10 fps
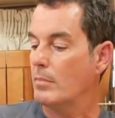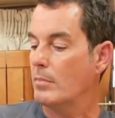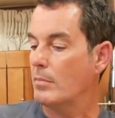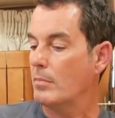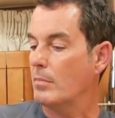
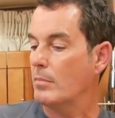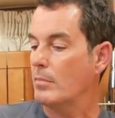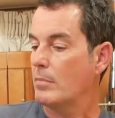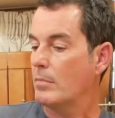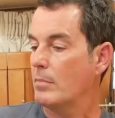
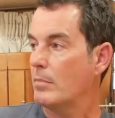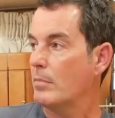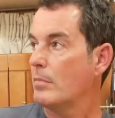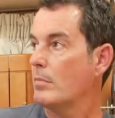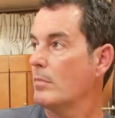
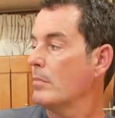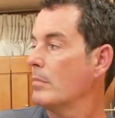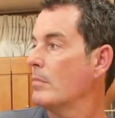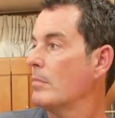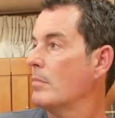
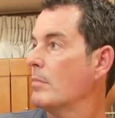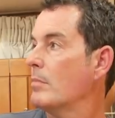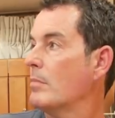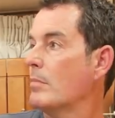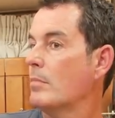
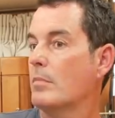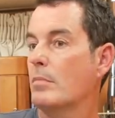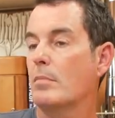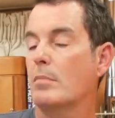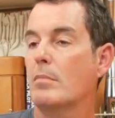
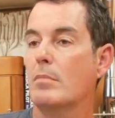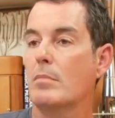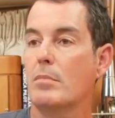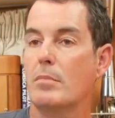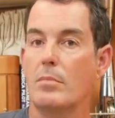
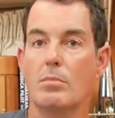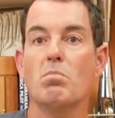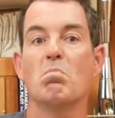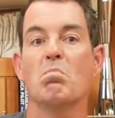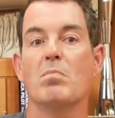
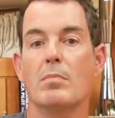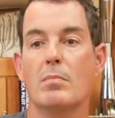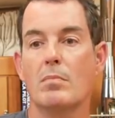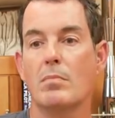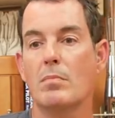
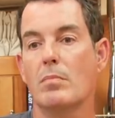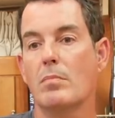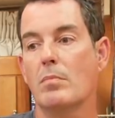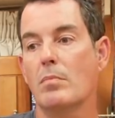(not speaking)